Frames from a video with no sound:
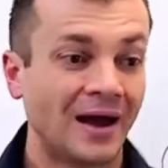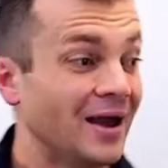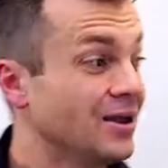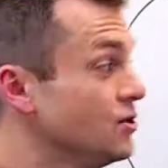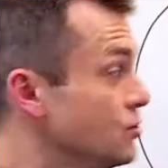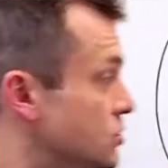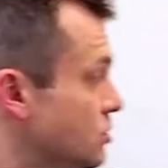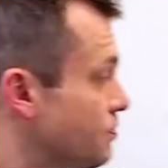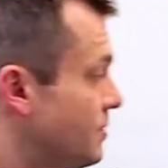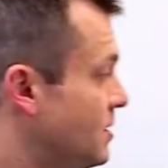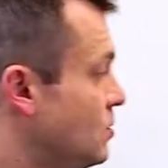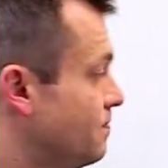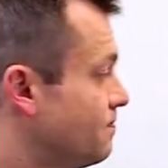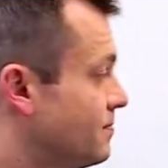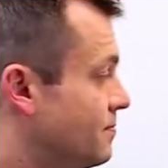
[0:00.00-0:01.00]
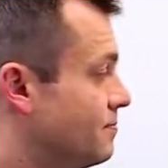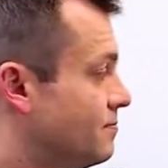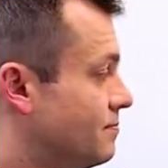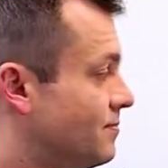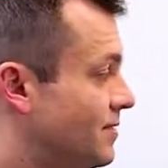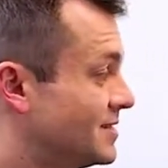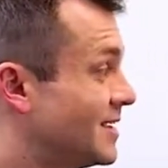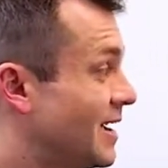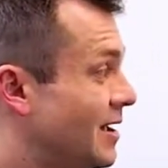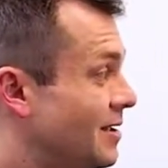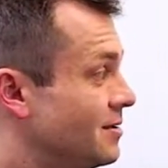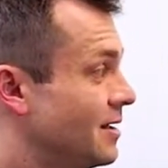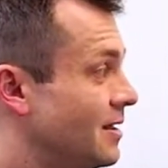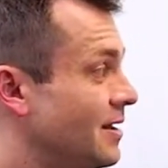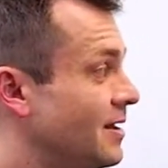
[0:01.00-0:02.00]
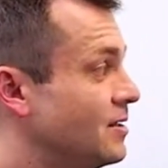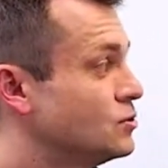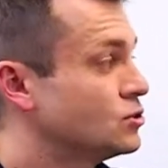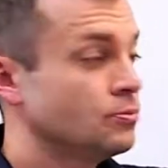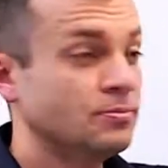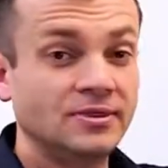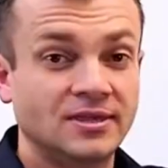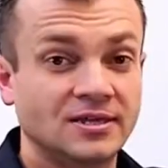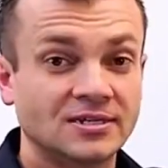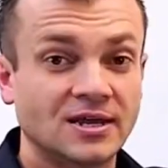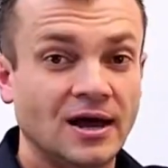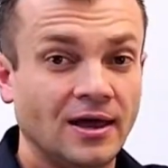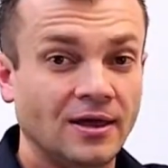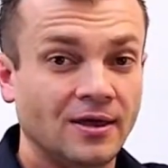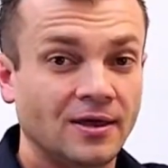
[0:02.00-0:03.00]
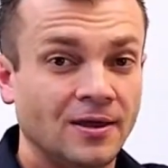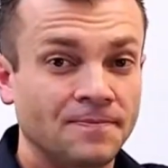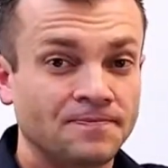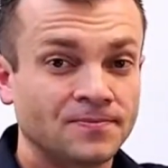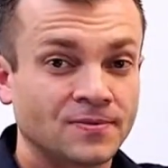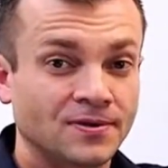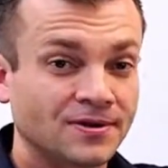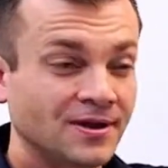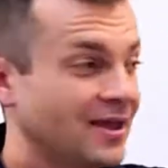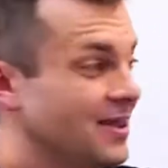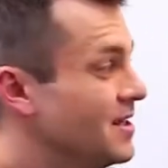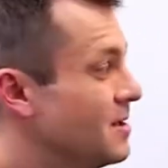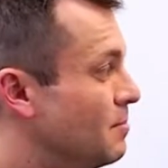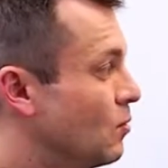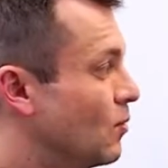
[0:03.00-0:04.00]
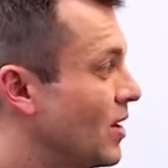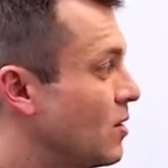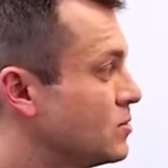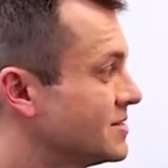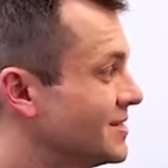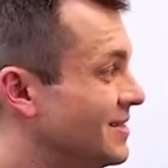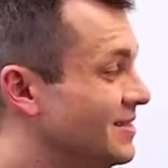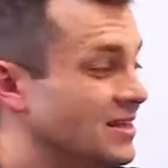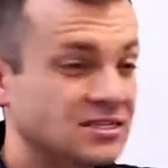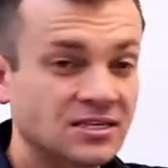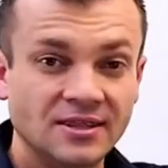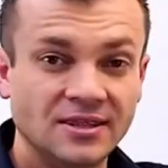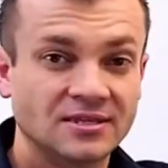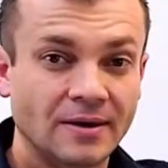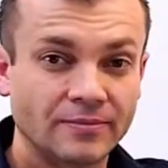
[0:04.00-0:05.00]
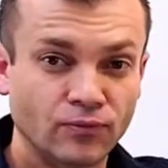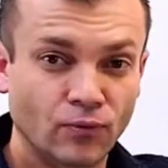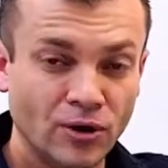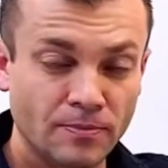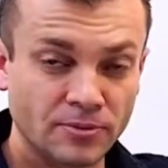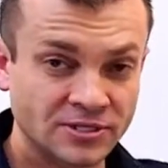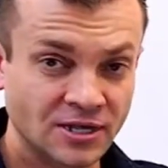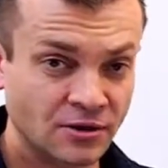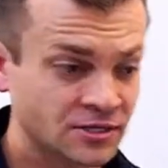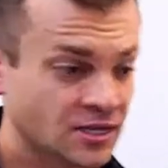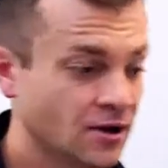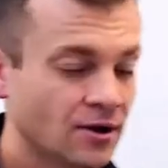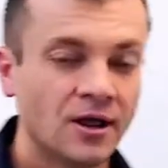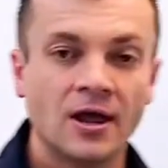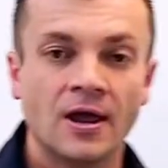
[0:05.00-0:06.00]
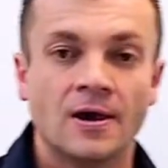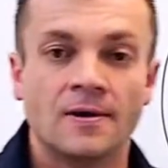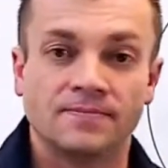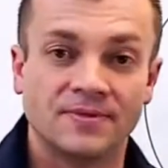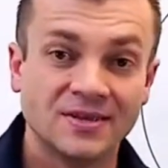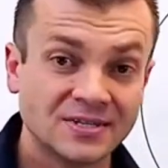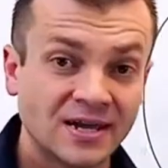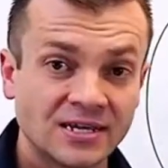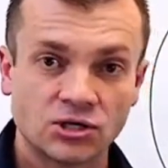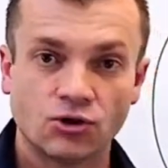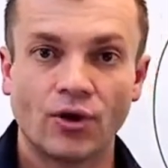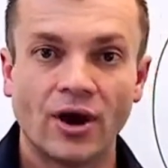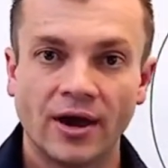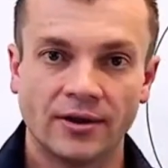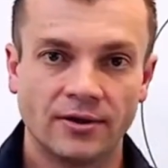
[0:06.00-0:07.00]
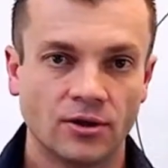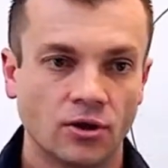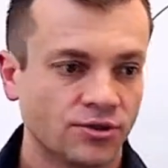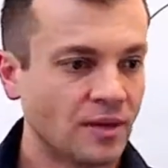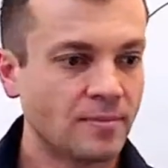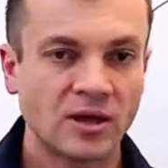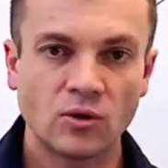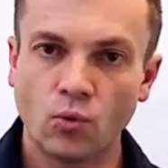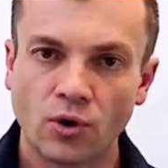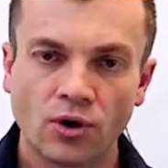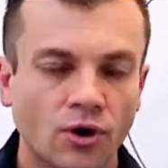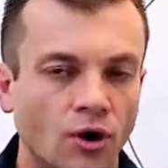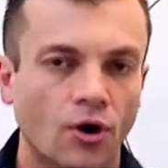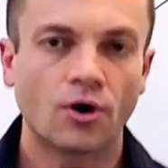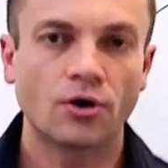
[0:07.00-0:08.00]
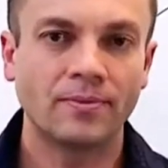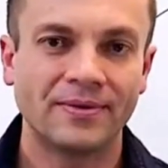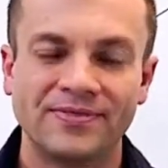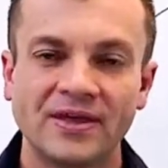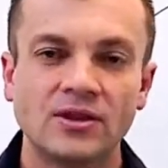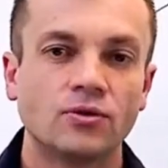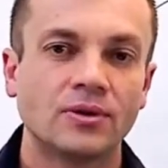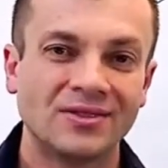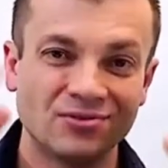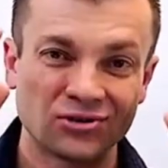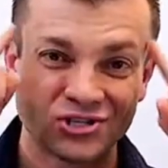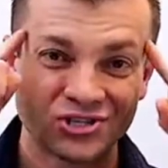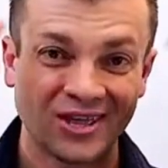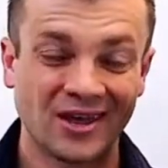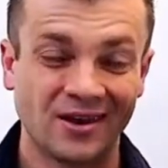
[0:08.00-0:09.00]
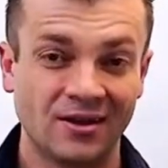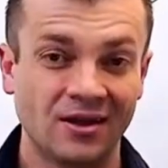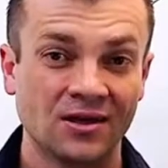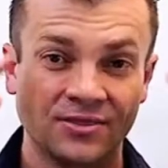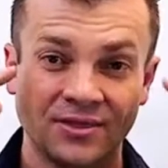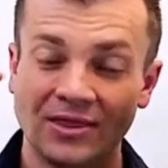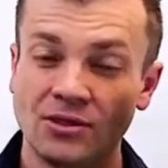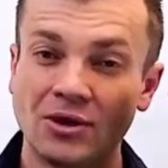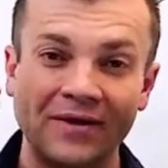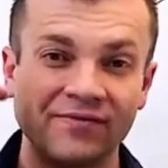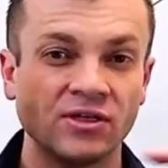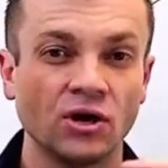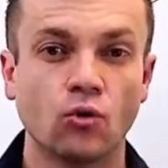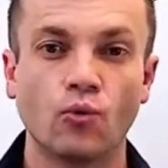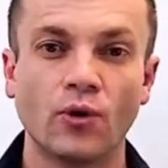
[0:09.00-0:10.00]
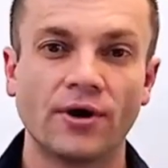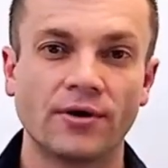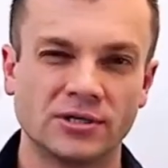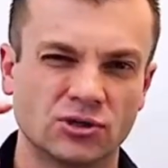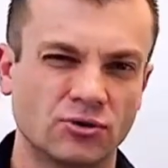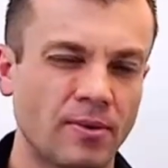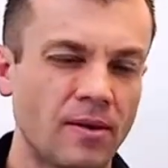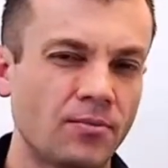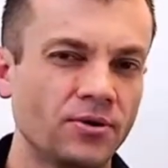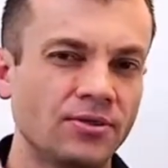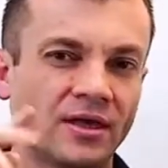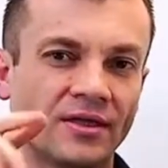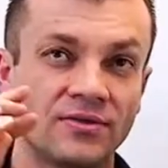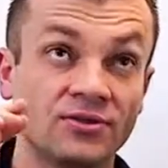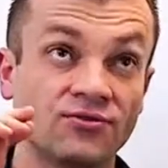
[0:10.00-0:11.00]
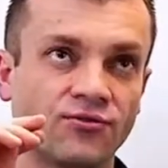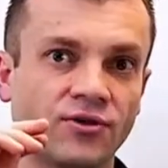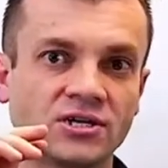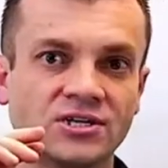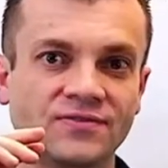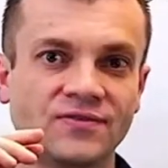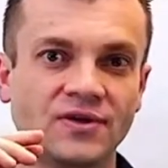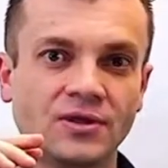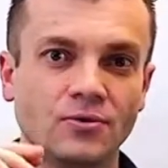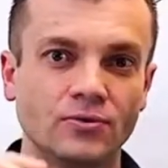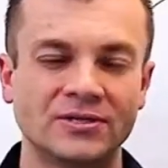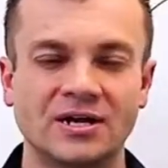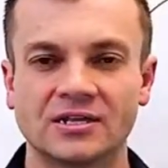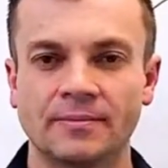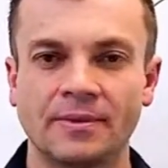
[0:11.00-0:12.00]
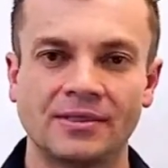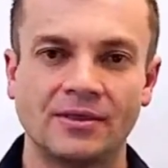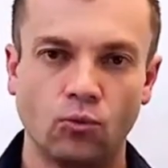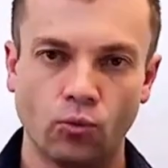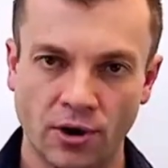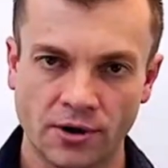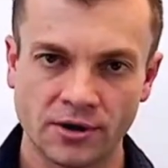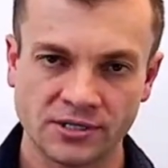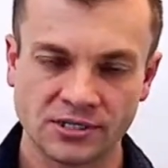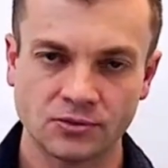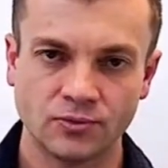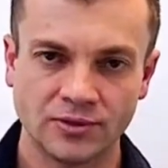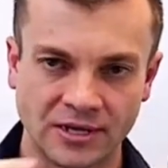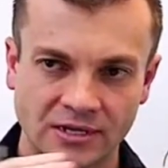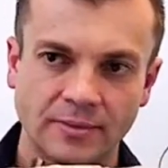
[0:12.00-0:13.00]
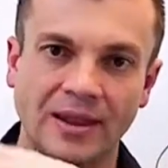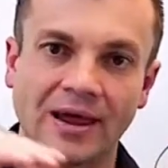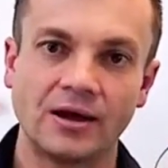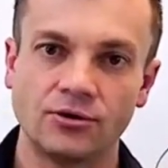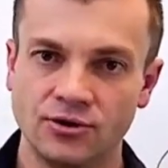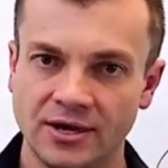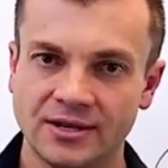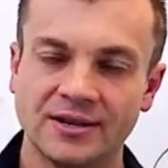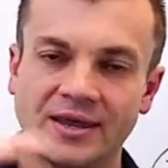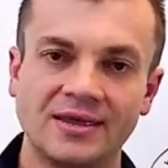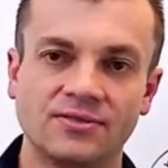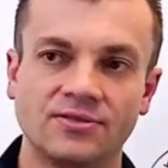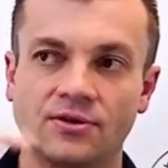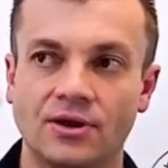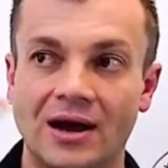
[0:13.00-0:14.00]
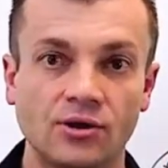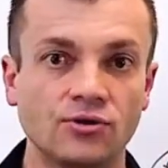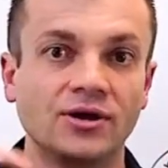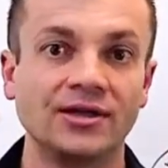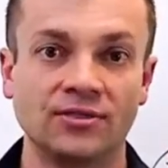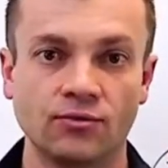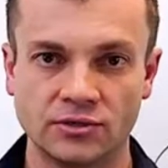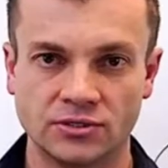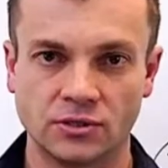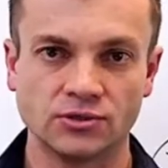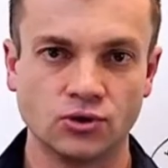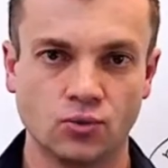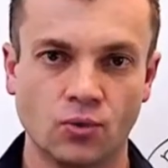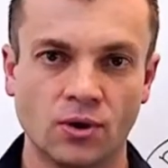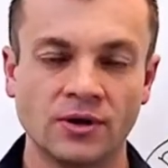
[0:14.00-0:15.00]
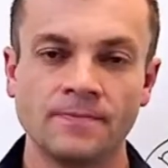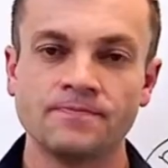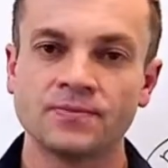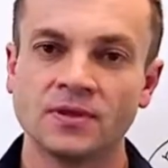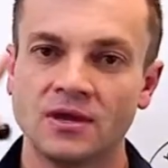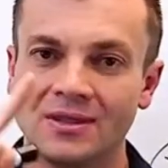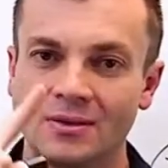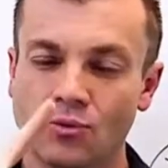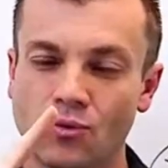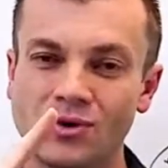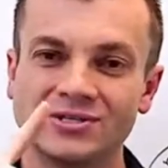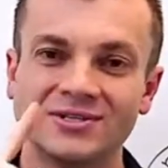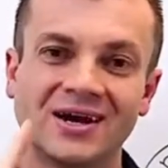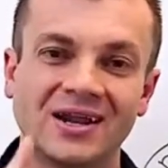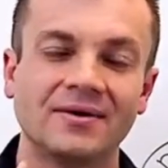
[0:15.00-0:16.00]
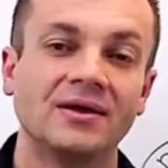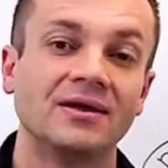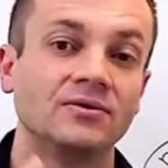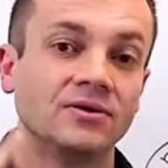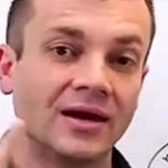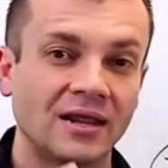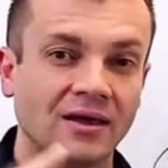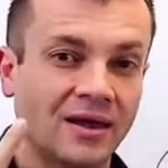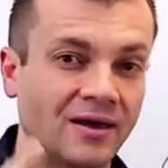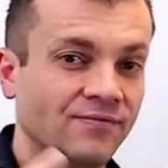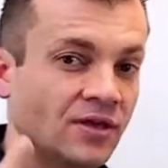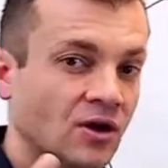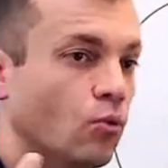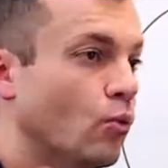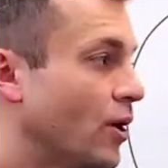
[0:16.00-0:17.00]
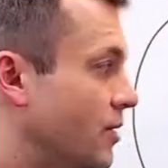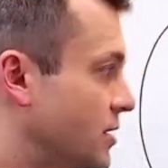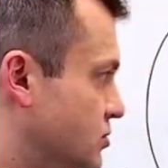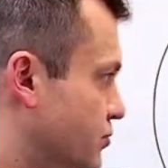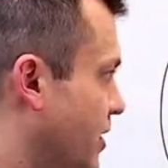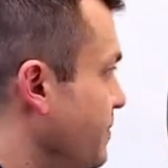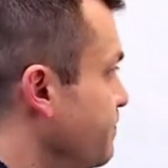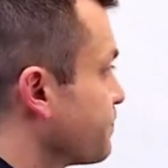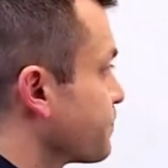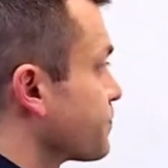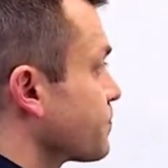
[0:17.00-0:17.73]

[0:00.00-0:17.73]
I used to be this guy, and then I used to be this guy, okay? But when I was in the top 20%ers here, these guys grind. They might work hard, but they don't understand. They don't have the awareness. Remember in that introduction video, we talked about awareness. We talked about how to get, how do you results you want. Number one, you gotta have the awareness, right?